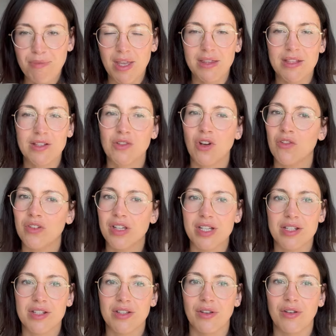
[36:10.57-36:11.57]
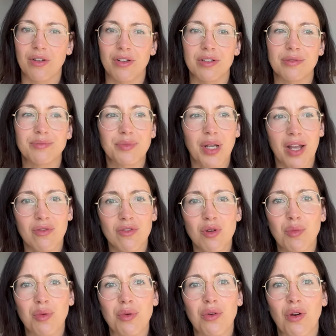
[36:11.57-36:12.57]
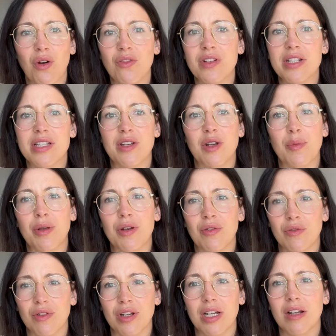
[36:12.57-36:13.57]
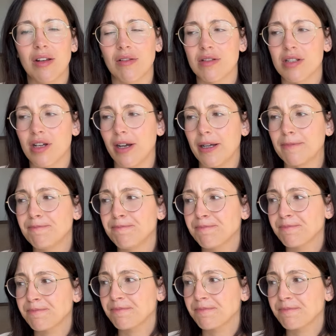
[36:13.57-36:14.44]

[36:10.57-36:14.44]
This coffee is so good. I have not bought coffee syrup in a really long time.